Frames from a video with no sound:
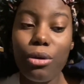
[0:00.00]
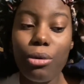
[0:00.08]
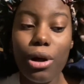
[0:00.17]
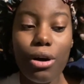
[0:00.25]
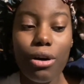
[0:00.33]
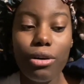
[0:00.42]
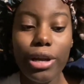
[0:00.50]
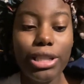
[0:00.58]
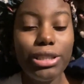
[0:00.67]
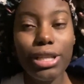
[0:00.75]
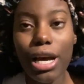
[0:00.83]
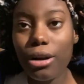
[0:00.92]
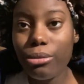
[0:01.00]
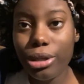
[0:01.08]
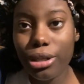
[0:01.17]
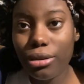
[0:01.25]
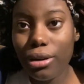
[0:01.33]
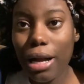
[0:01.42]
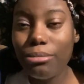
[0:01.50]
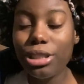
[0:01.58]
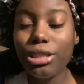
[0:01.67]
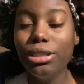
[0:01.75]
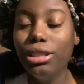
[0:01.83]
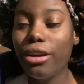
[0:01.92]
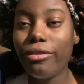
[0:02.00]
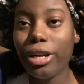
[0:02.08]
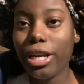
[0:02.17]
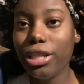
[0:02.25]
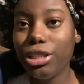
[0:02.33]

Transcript: well, it's not real, I'm just never gonna